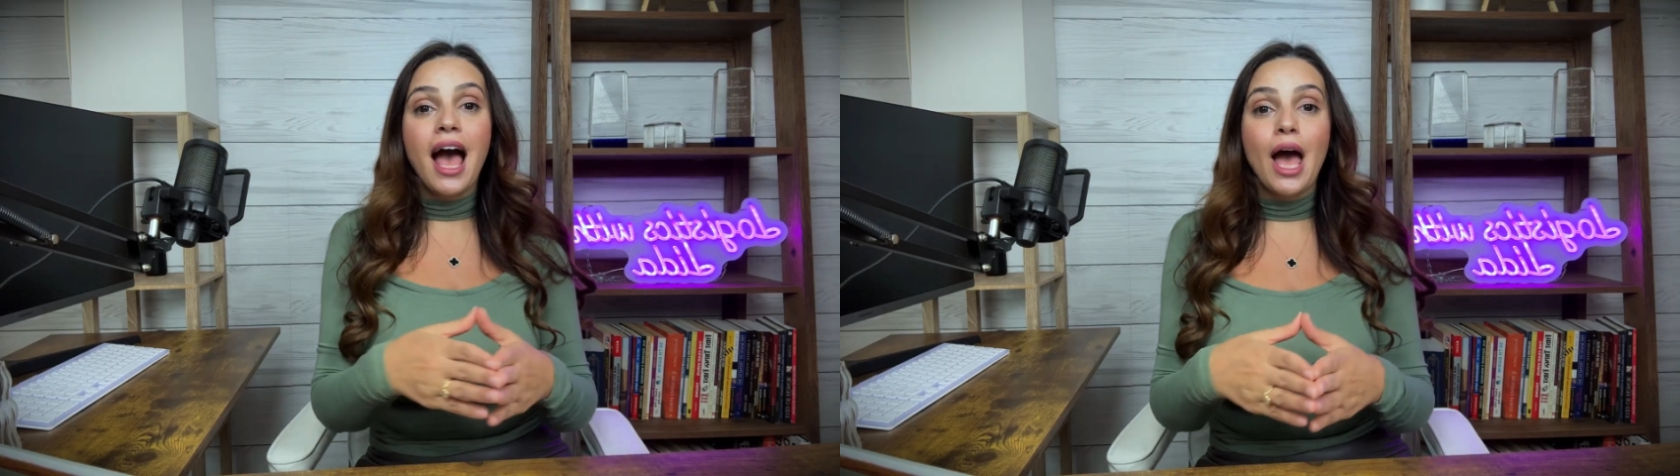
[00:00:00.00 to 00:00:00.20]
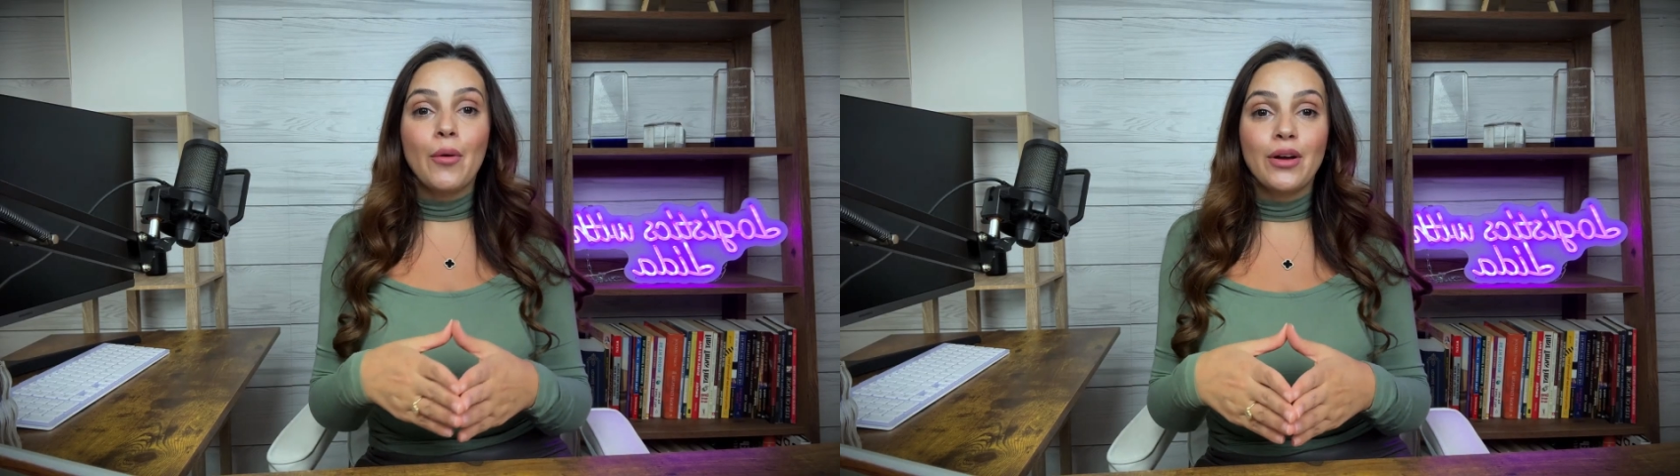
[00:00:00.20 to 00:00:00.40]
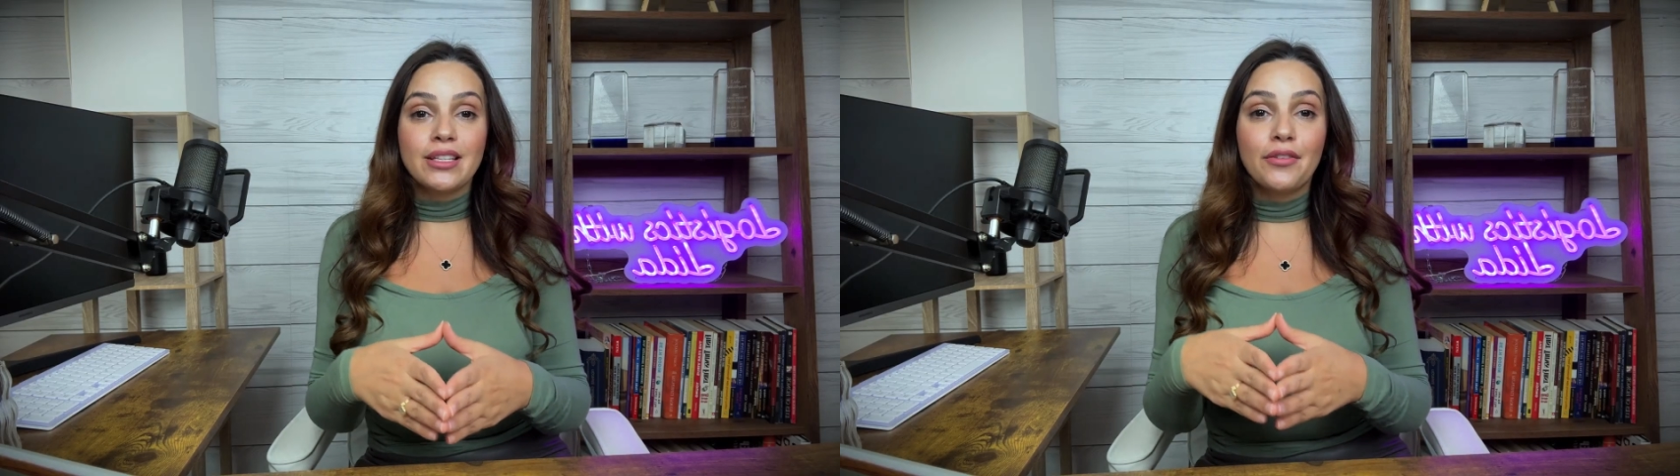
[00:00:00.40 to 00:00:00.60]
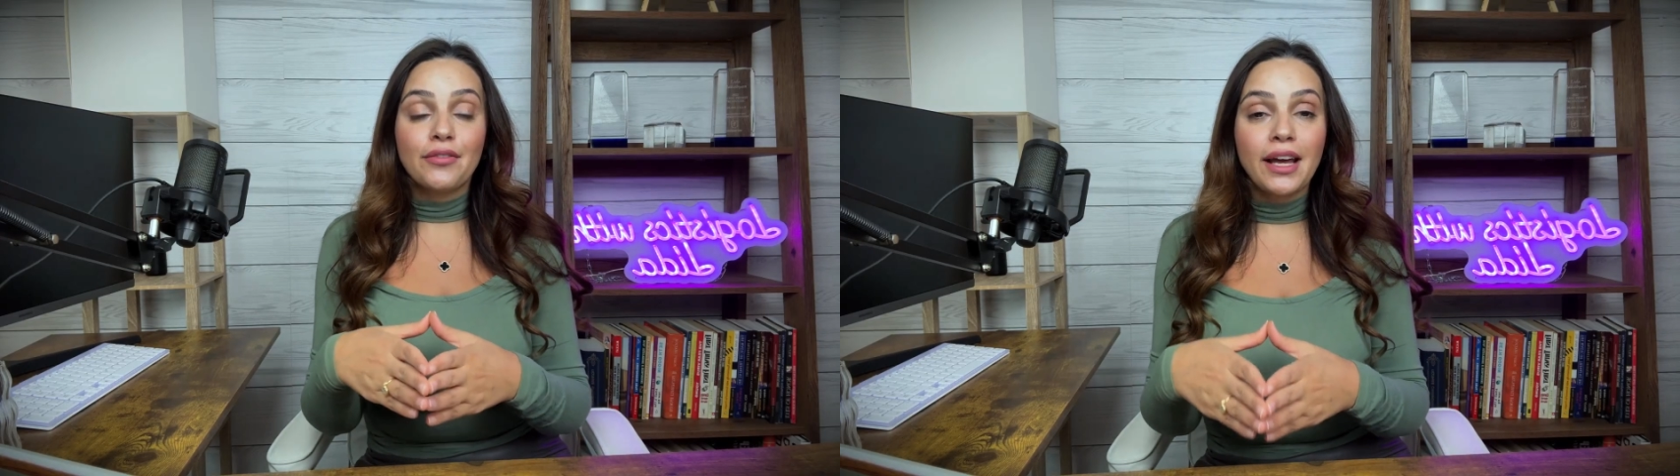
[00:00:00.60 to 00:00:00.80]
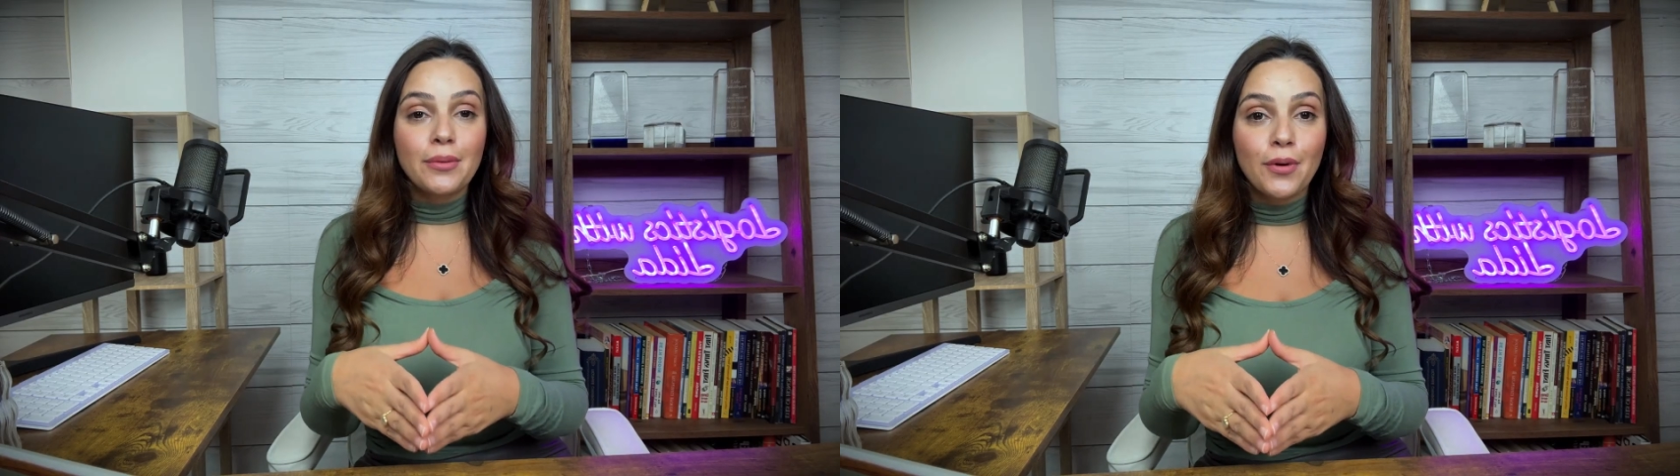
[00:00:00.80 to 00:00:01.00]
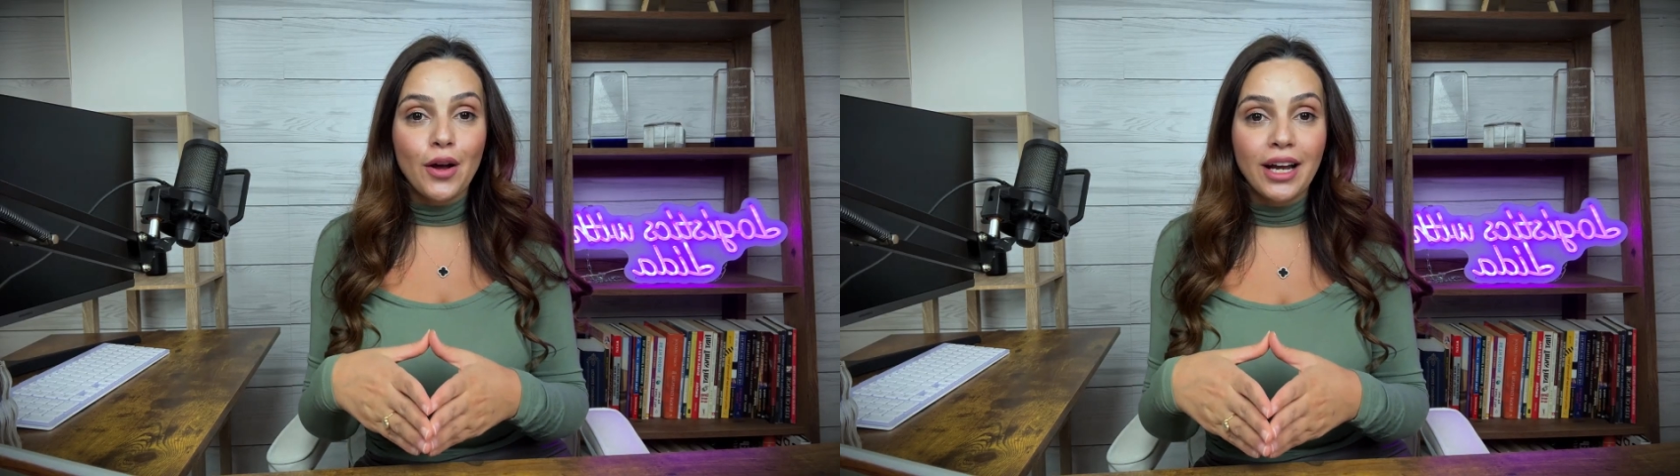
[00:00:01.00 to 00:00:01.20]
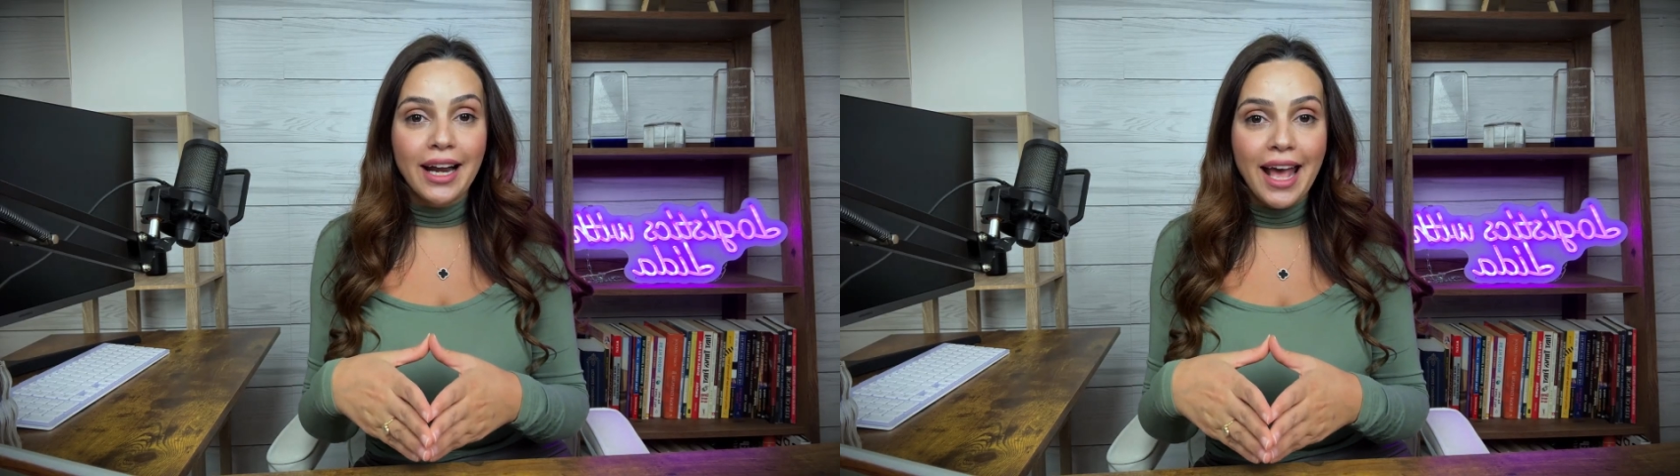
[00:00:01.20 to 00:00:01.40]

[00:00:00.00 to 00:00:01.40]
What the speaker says: I was a freight broker